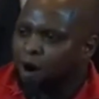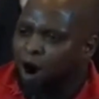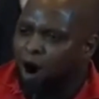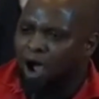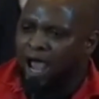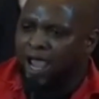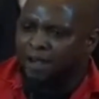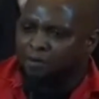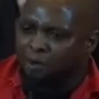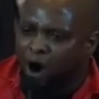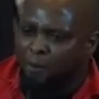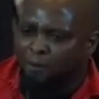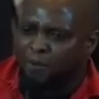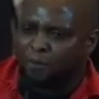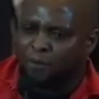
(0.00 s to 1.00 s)
more
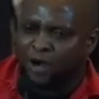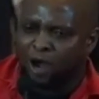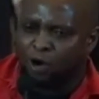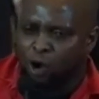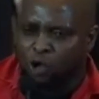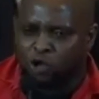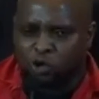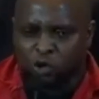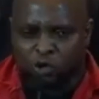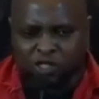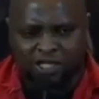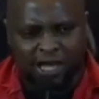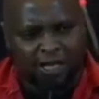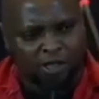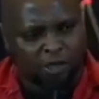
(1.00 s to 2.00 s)
and more people are going
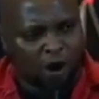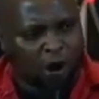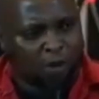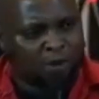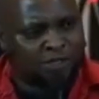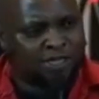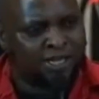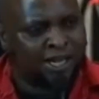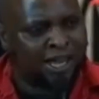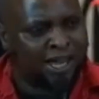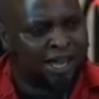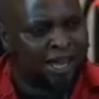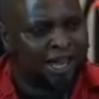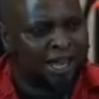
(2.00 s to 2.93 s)
to lose their jobs.